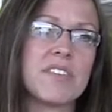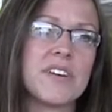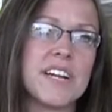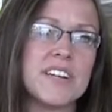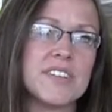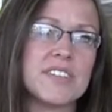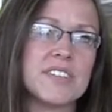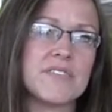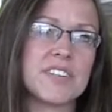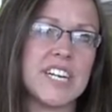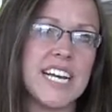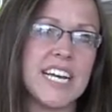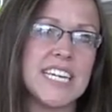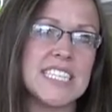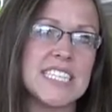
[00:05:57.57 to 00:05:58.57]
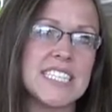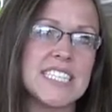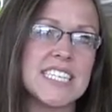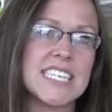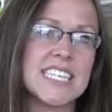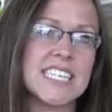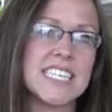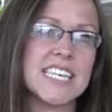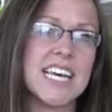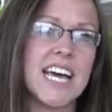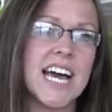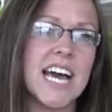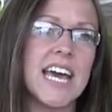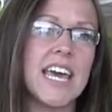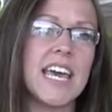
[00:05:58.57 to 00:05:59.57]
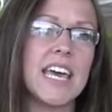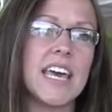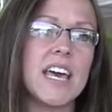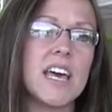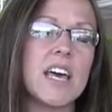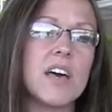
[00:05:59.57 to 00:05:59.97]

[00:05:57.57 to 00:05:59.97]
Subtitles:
Cradles of Grace, I